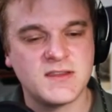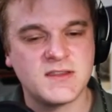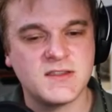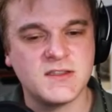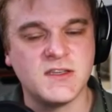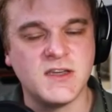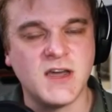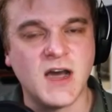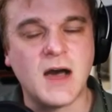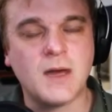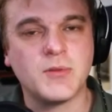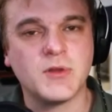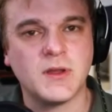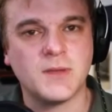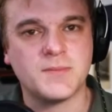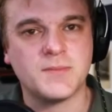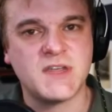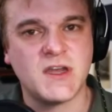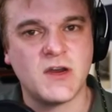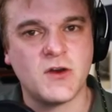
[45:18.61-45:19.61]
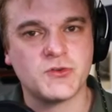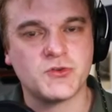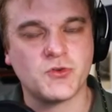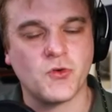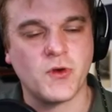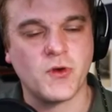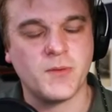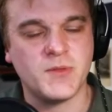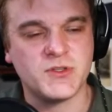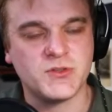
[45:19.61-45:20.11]
gobble up
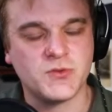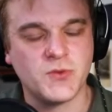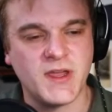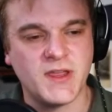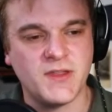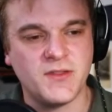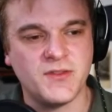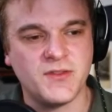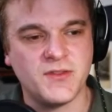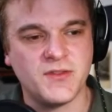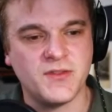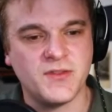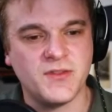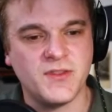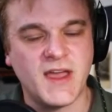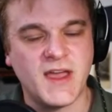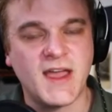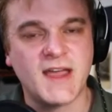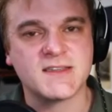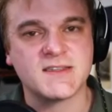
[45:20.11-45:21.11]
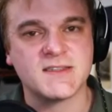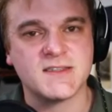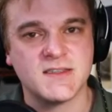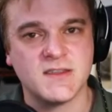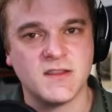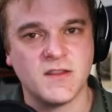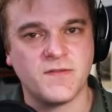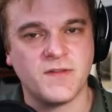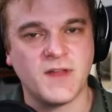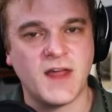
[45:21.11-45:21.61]
territory between the hexes
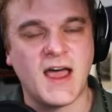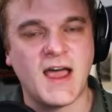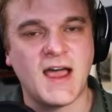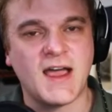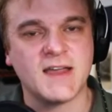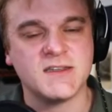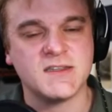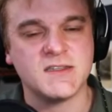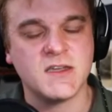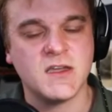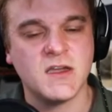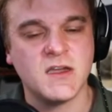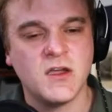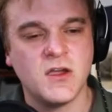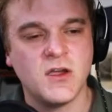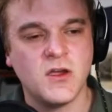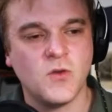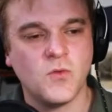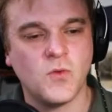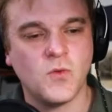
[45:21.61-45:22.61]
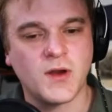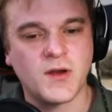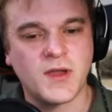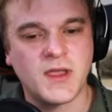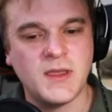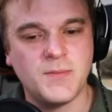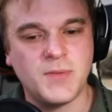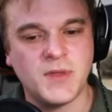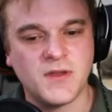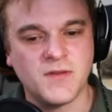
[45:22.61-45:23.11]
and the flags while
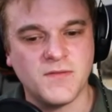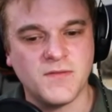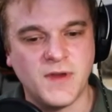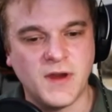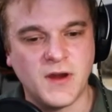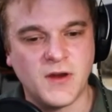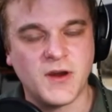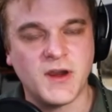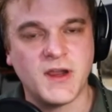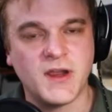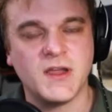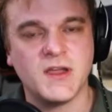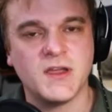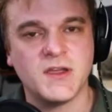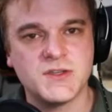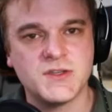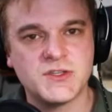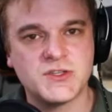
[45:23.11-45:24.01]
keeping a very